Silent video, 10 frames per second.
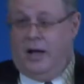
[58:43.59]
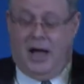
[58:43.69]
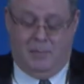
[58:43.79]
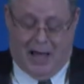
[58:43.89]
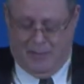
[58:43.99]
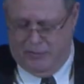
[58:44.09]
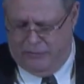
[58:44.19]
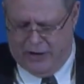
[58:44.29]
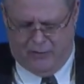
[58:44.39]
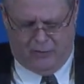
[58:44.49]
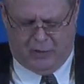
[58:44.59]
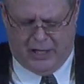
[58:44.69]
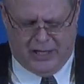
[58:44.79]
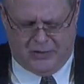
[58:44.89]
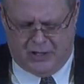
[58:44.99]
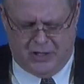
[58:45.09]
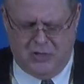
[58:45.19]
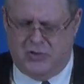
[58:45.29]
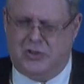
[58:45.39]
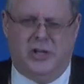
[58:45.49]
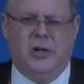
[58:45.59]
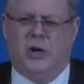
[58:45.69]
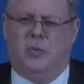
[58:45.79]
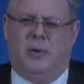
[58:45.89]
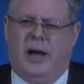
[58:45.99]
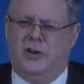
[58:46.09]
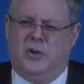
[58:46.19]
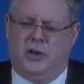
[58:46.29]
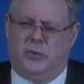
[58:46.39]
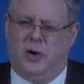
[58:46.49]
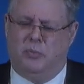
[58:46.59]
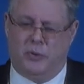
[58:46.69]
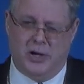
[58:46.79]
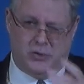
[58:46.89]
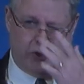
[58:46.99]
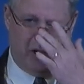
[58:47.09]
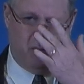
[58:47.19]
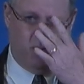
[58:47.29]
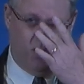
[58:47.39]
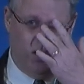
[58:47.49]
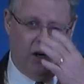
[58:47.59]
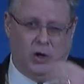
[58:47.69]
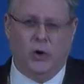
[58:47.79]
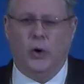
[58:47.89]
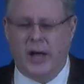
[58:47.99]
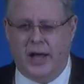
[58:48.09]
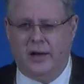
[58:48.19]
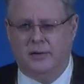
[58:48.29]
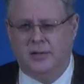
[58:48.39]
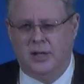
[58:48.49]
I'm, I'm in favor of looking at the news too, but I do it through a pre trib grid.